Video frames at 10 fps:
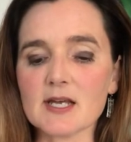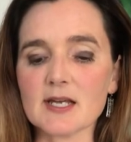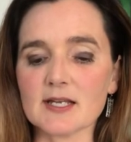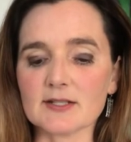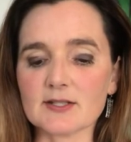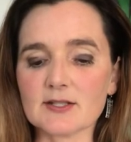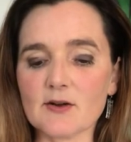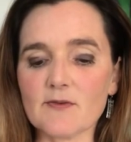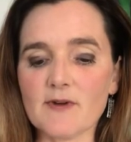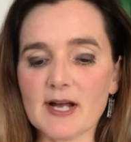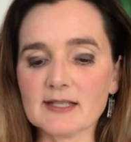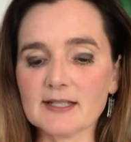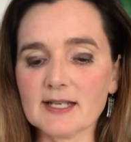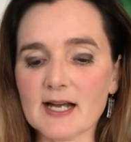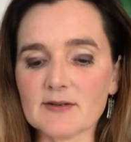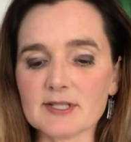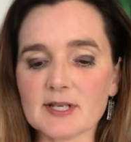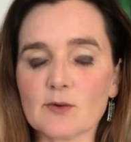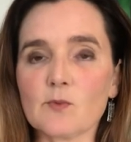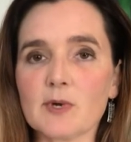And so finally I was
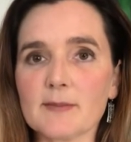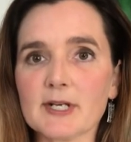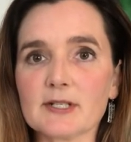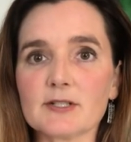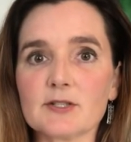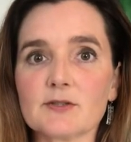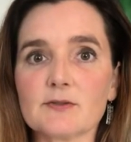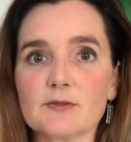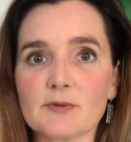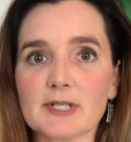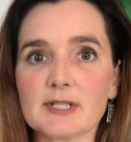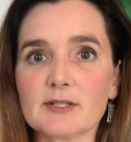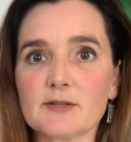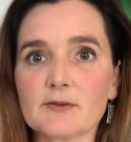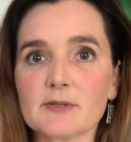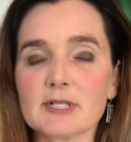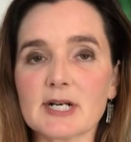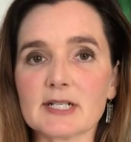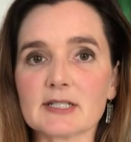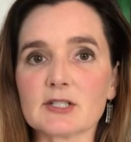like, what am I gonna do? Do I need to go to a
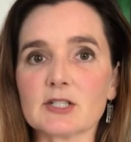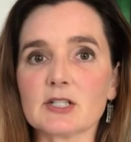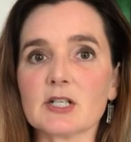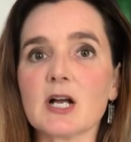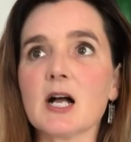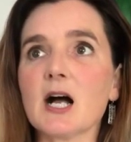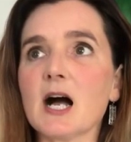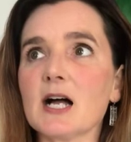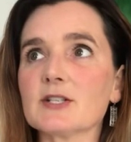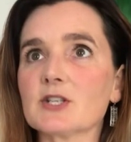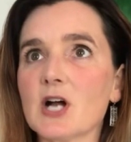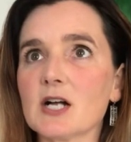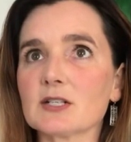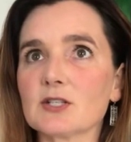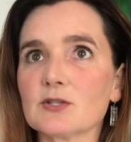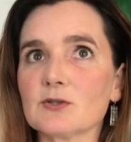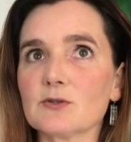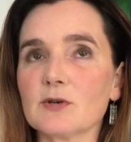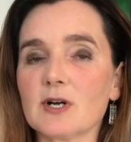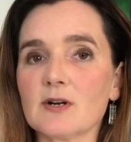doctor? I talked
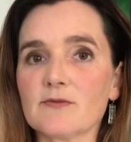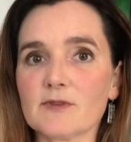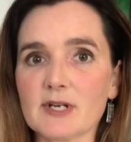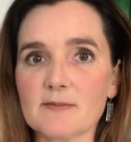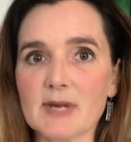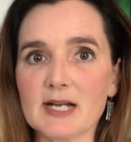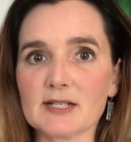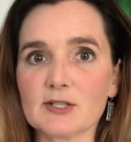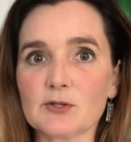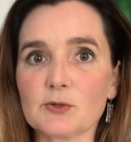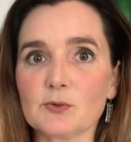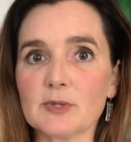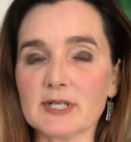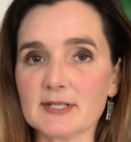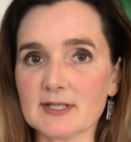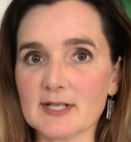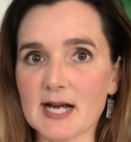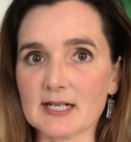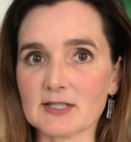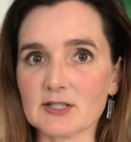to a friend of mine who is a
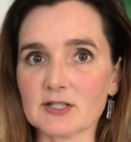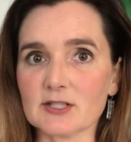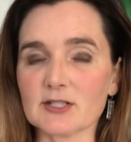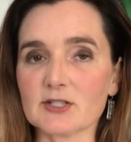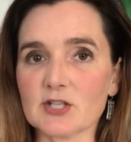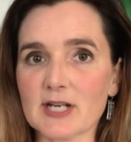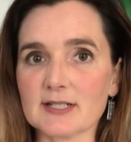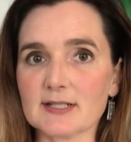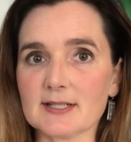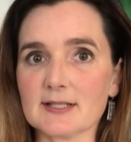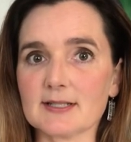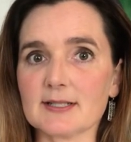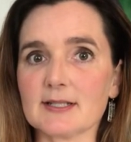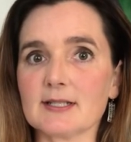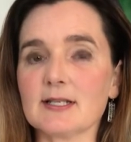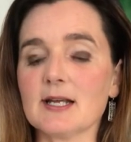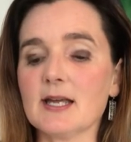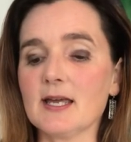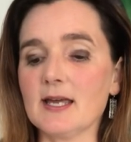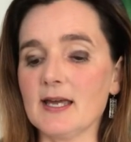doctor in Jackson, Tennessee,
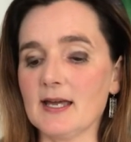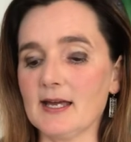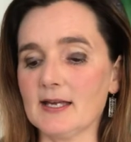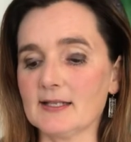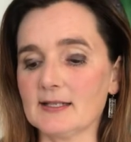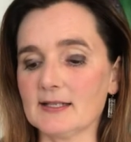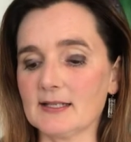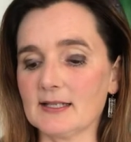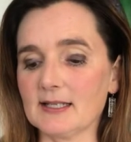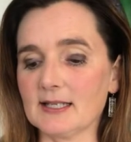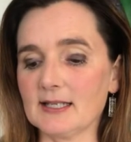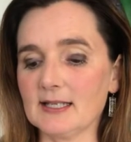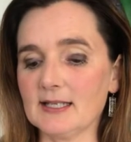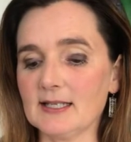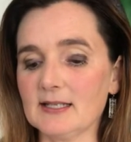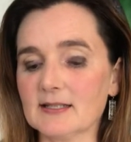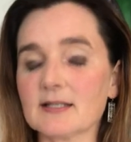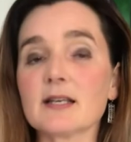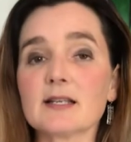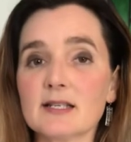and he's
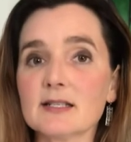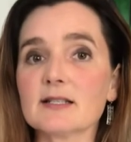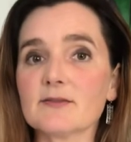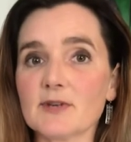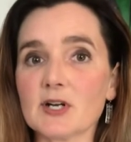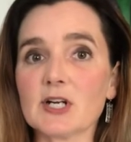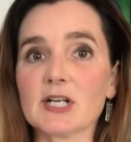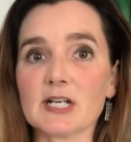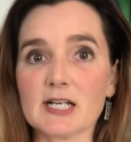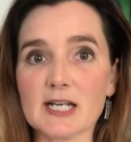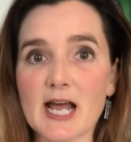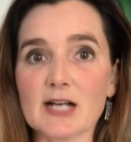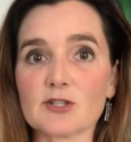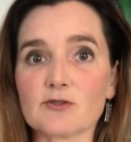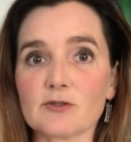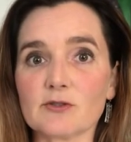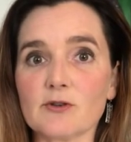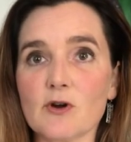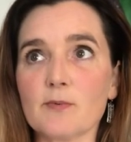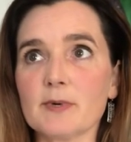and he's a very natural,
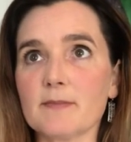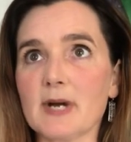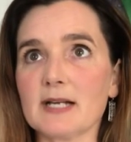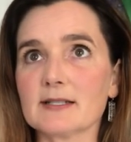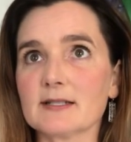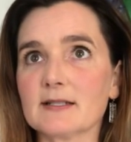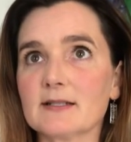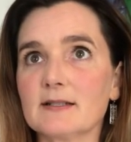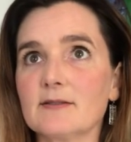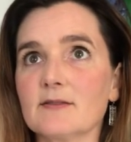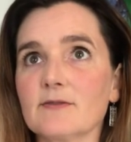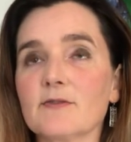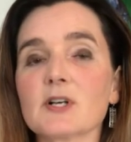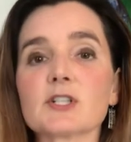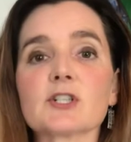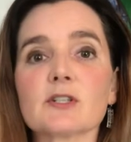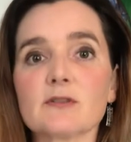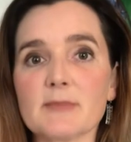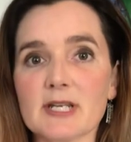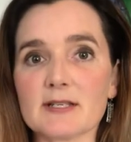open-minded, functional
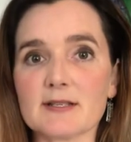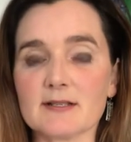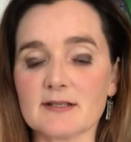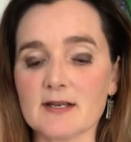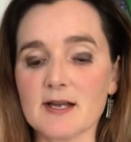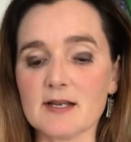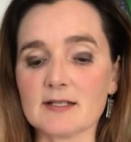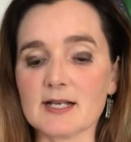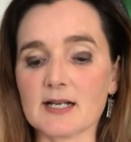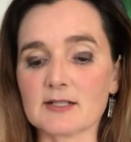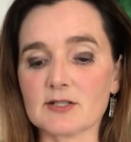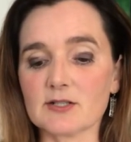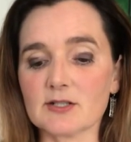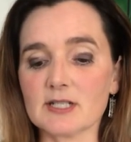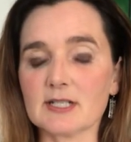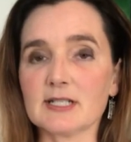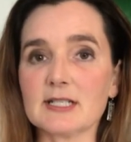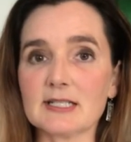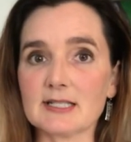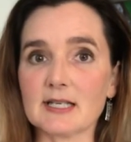medicine doctor, and
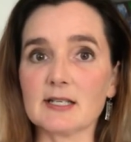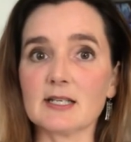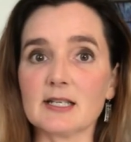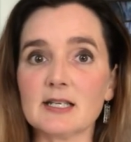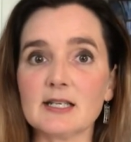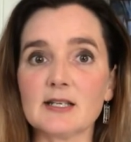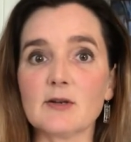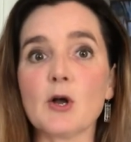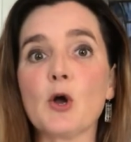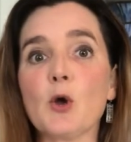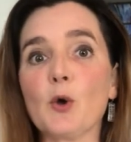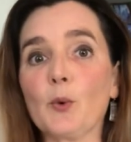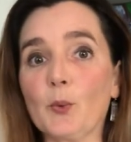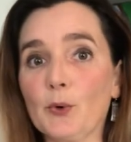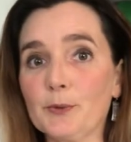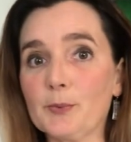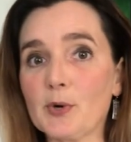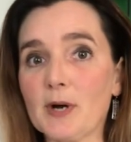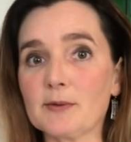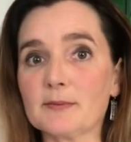he said he would
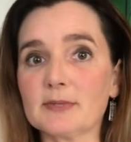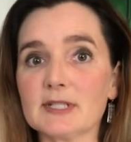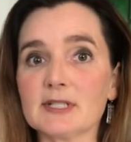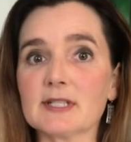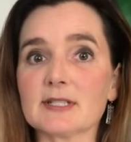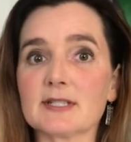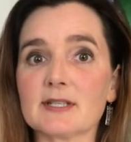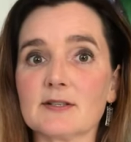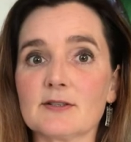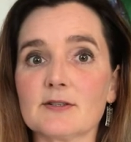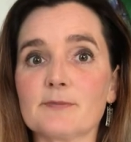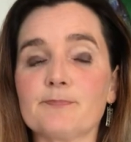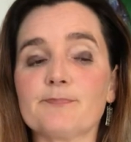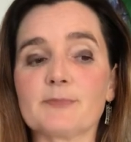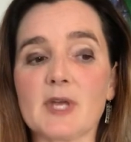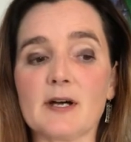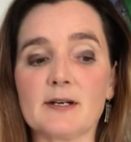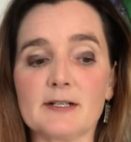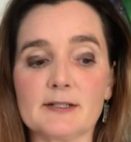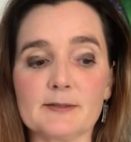probably consider
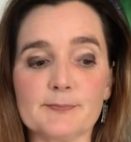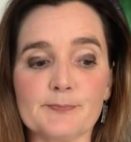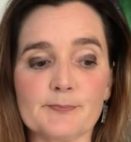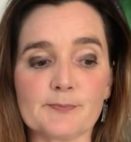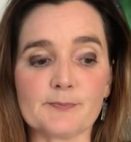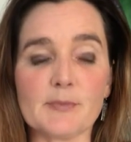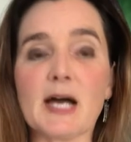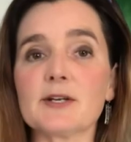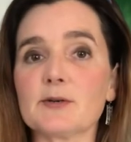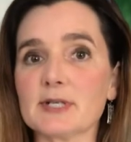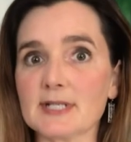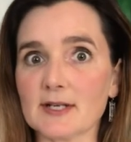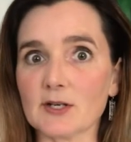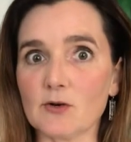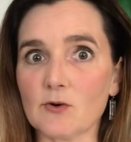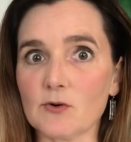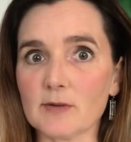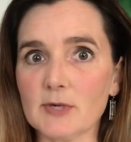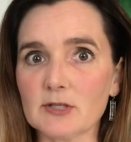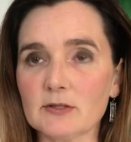um, bioidentical
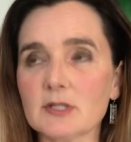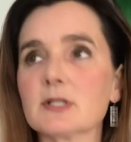hormones.